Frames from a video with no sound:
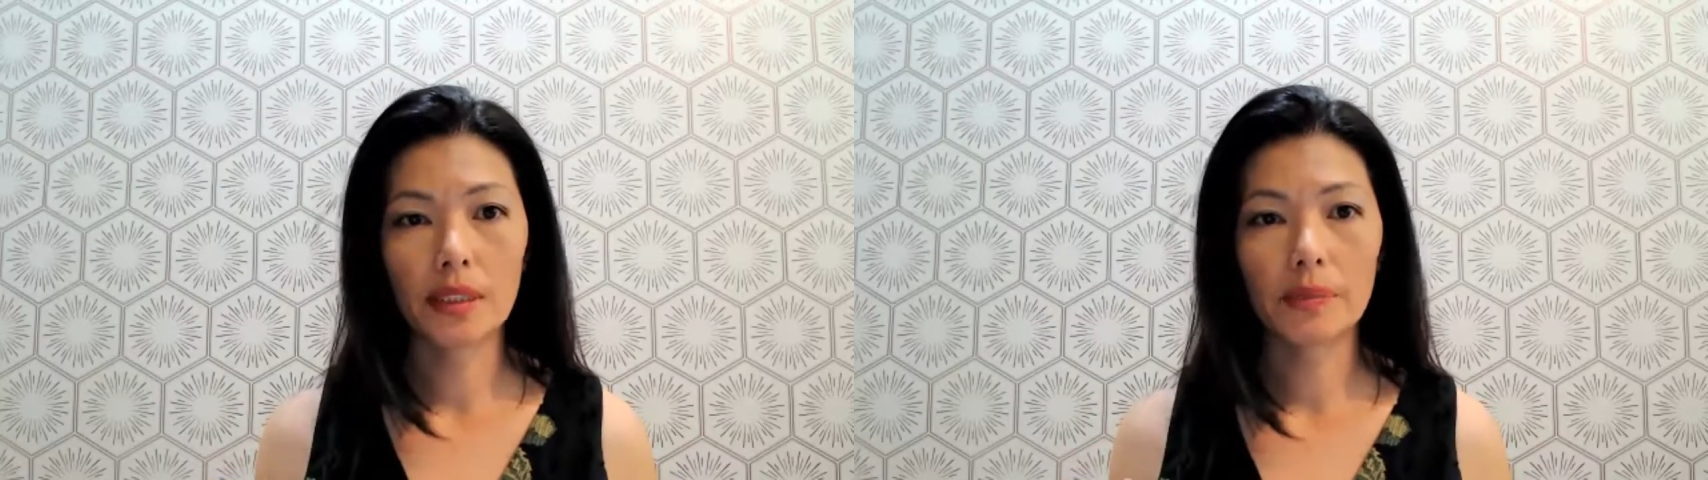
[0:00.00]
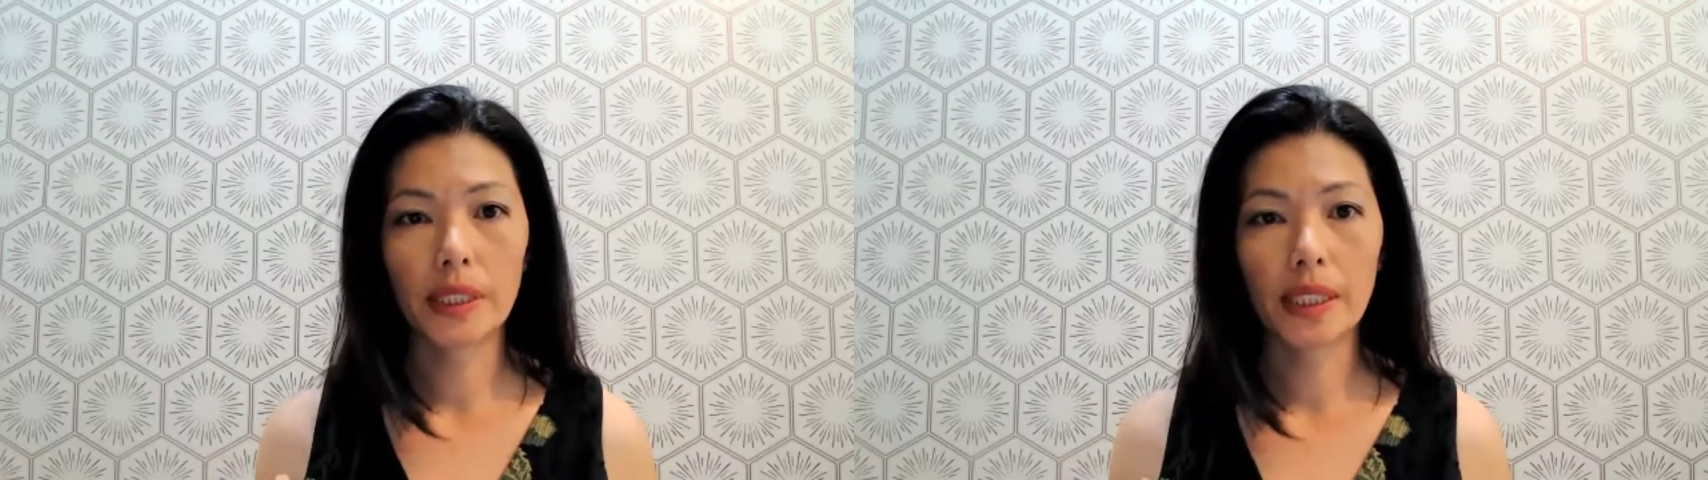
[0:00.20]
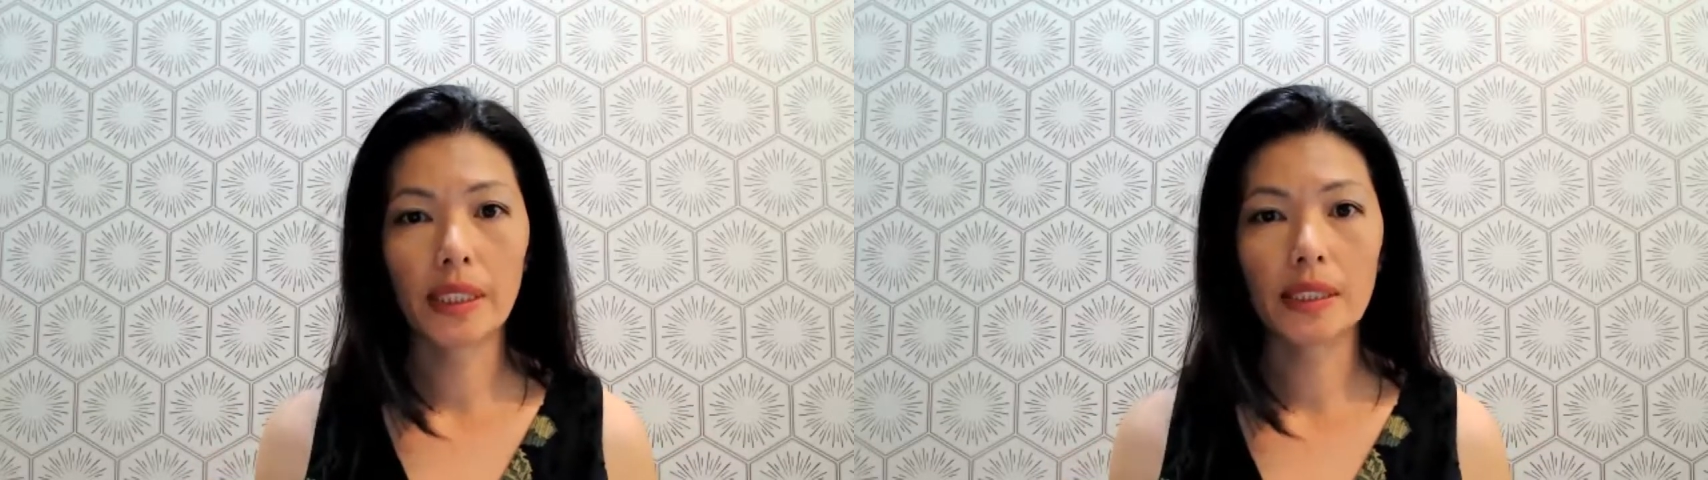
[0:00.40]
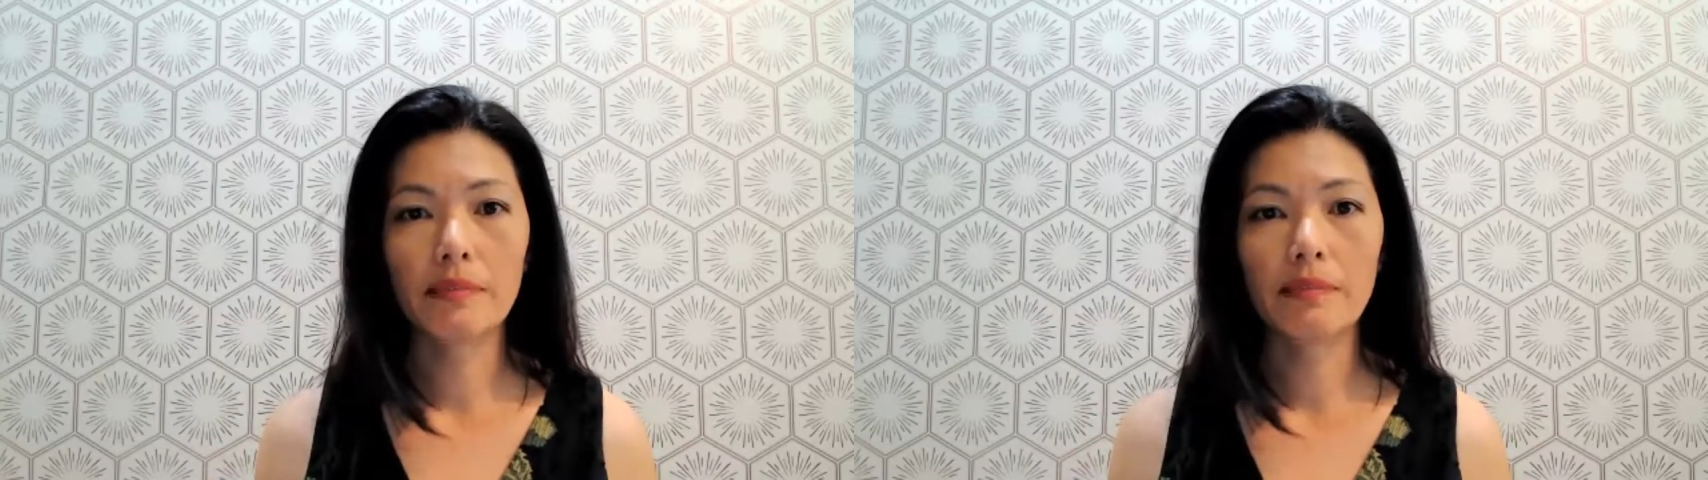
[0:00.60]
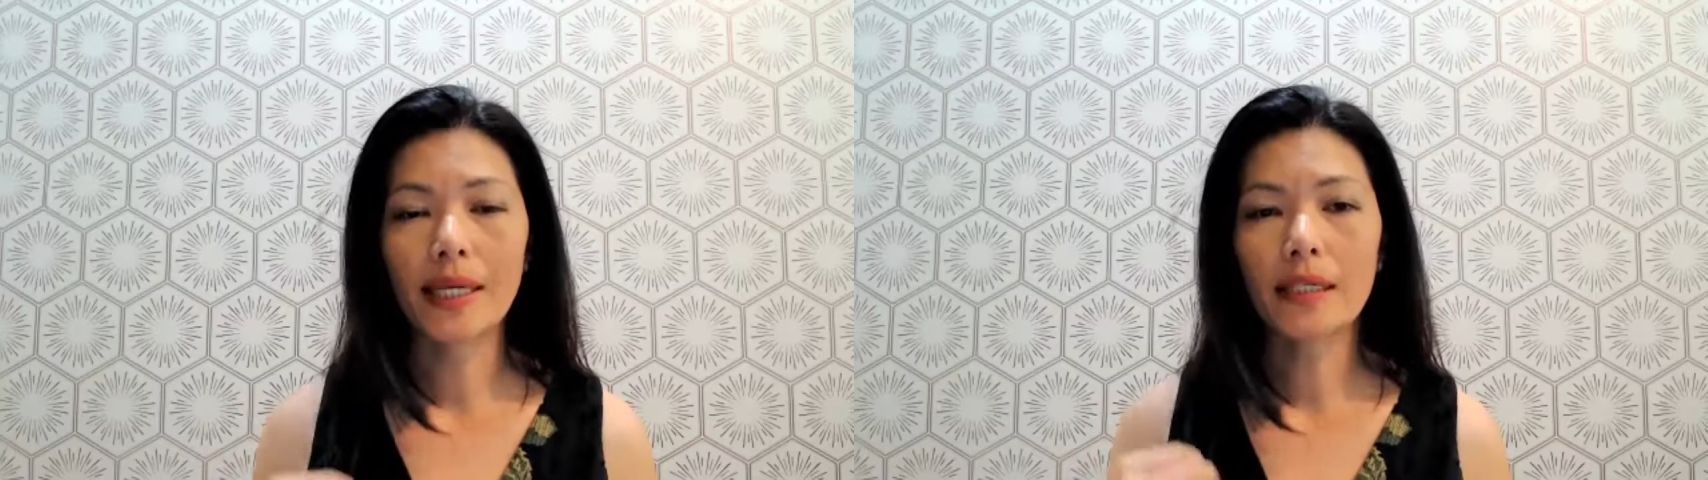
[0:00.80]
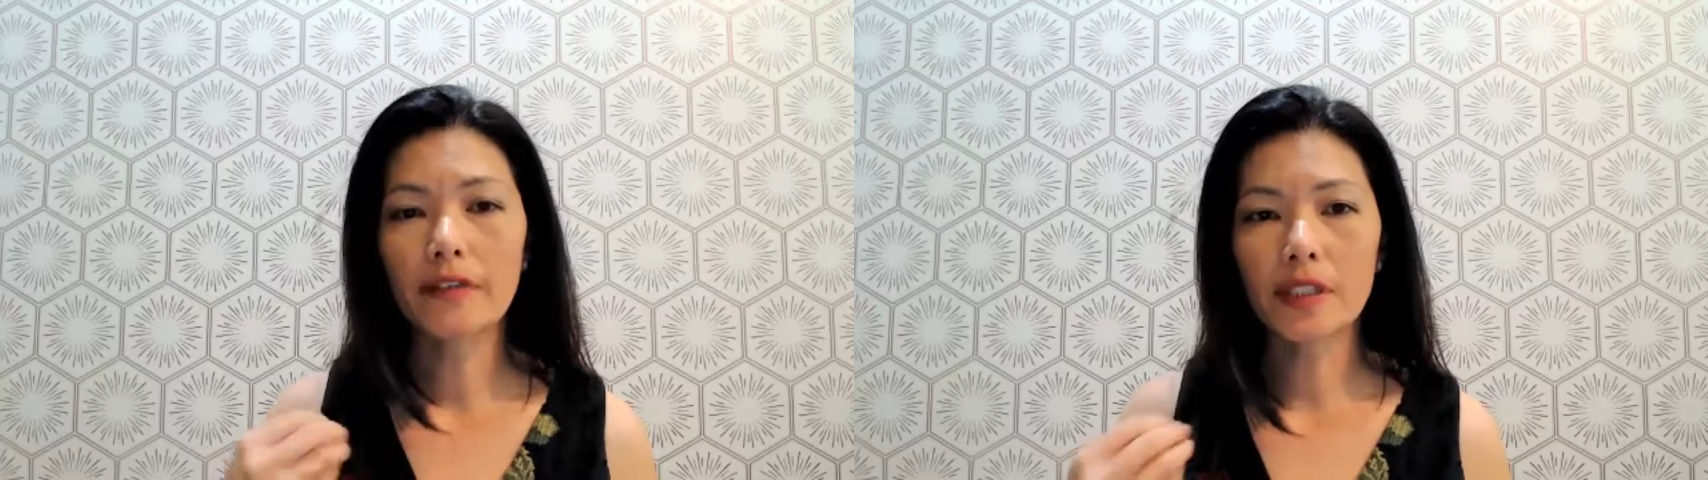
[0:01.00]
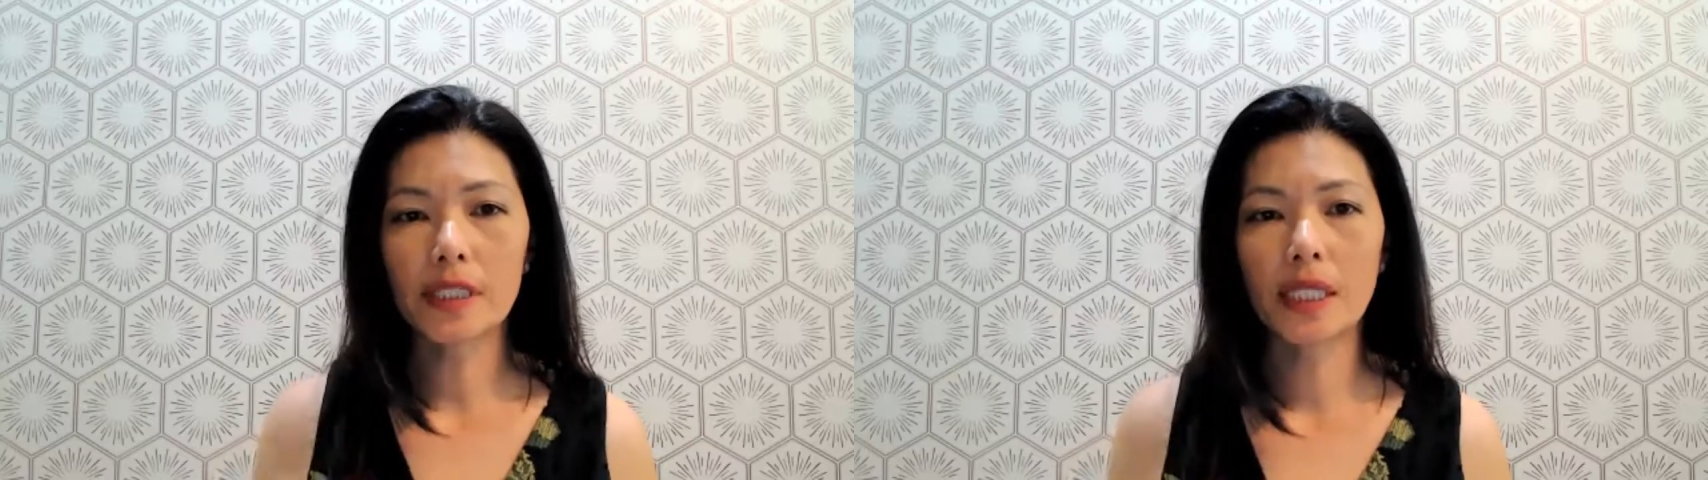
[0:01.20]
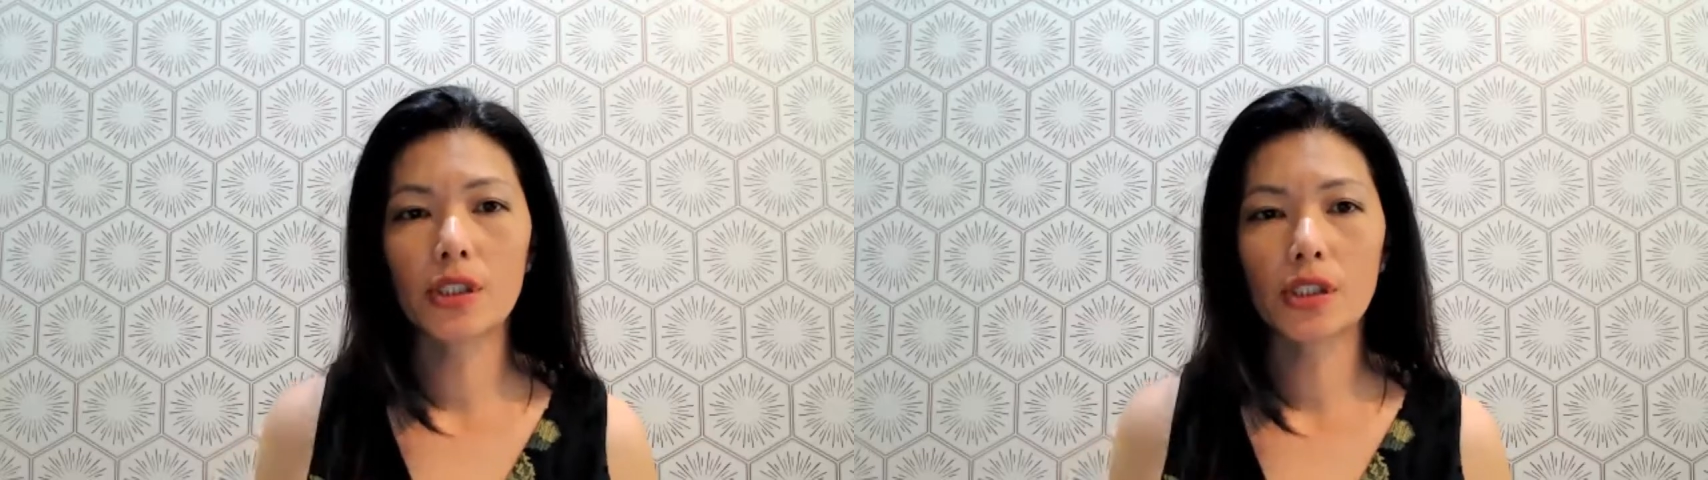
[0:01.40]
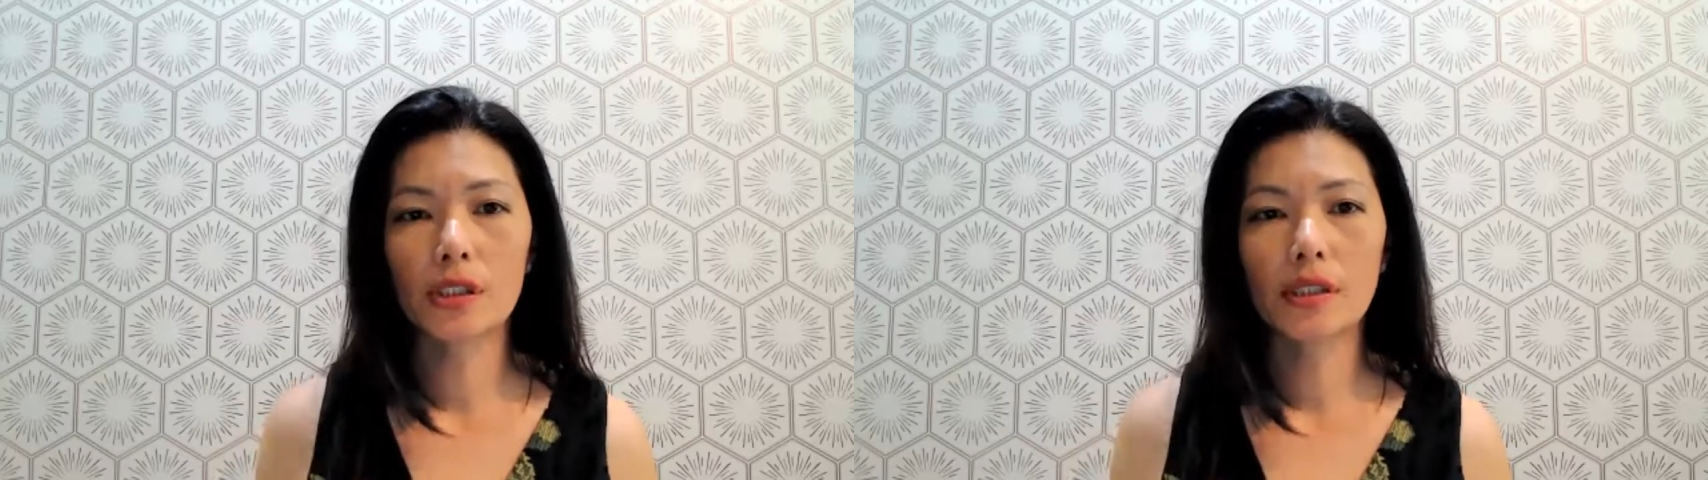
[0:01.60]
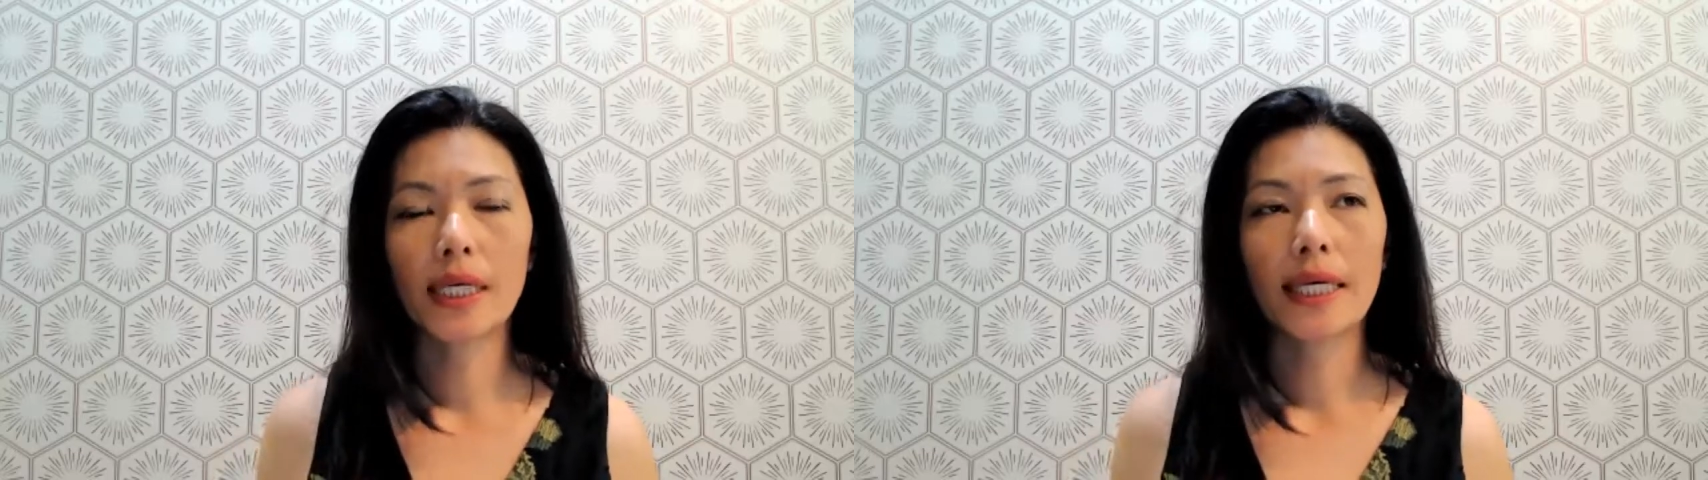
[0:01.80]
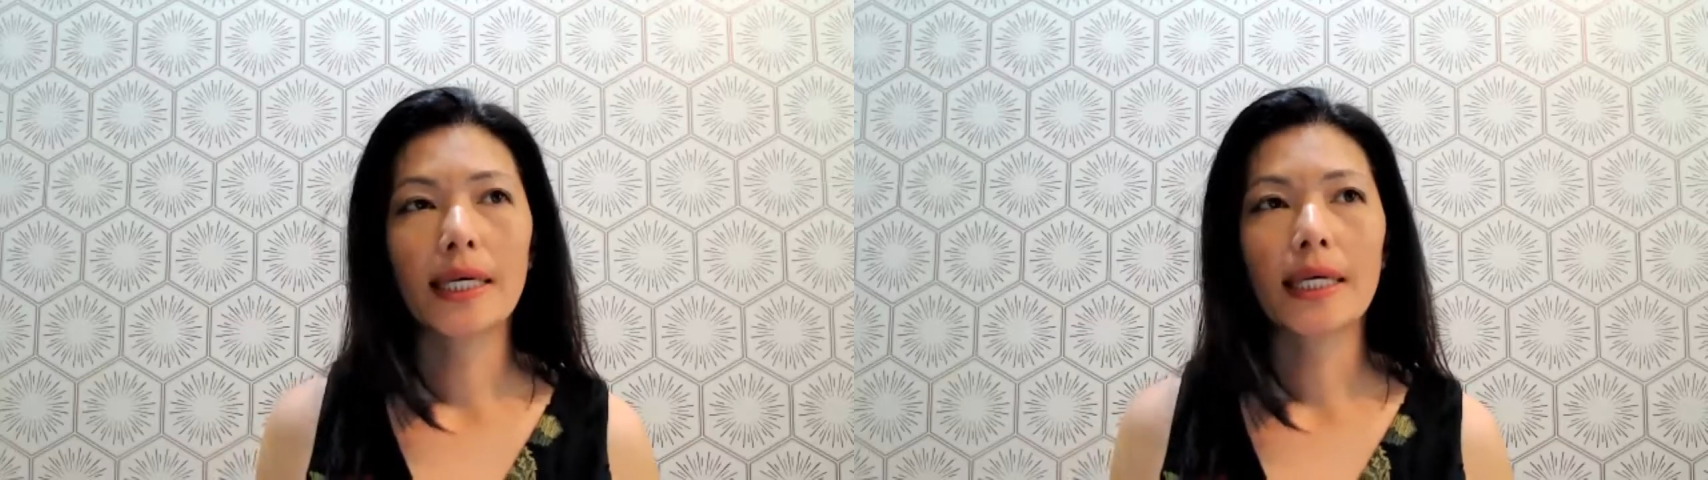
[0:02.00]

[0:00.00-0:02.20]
is because manifestation